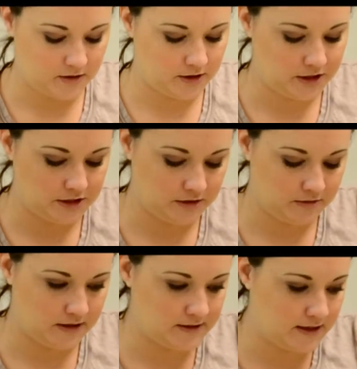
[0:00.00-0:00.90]
going to do
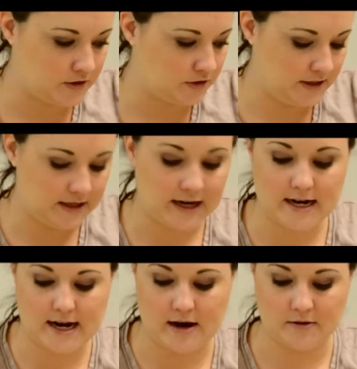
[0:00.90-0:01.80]
is actually cut
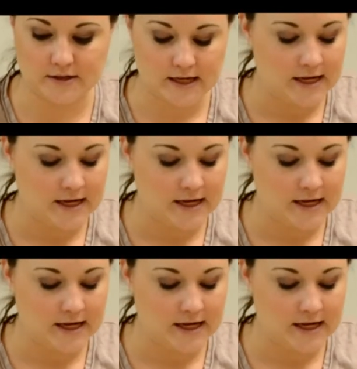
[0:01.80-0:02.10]
it out.